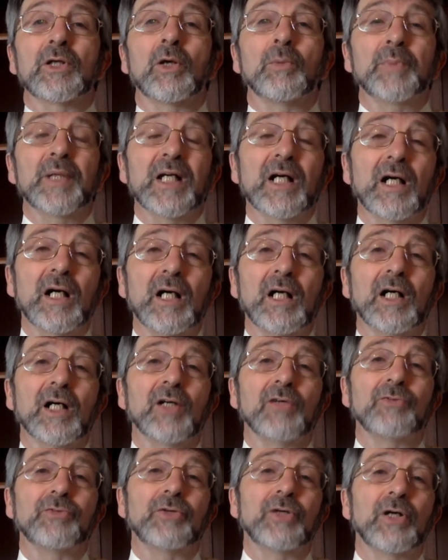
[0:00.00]
on
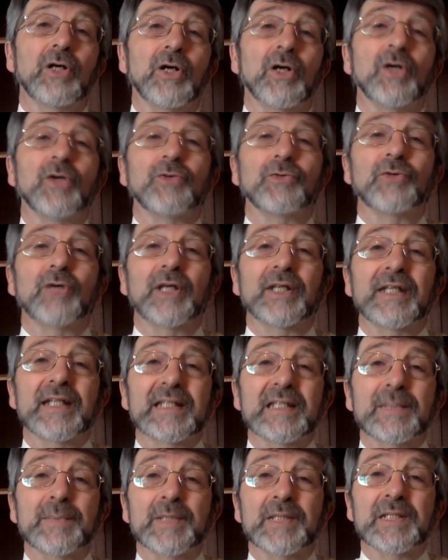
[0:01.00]
behalf of
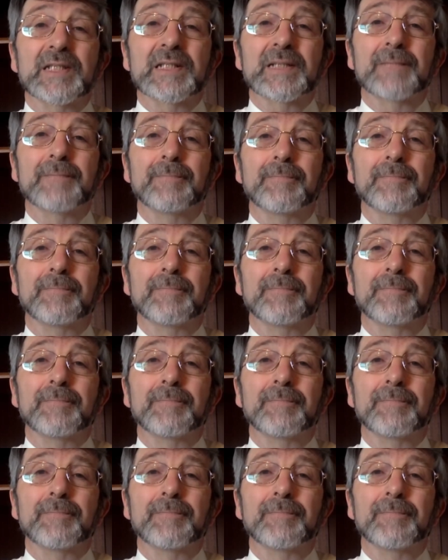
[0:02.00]
Onesimus.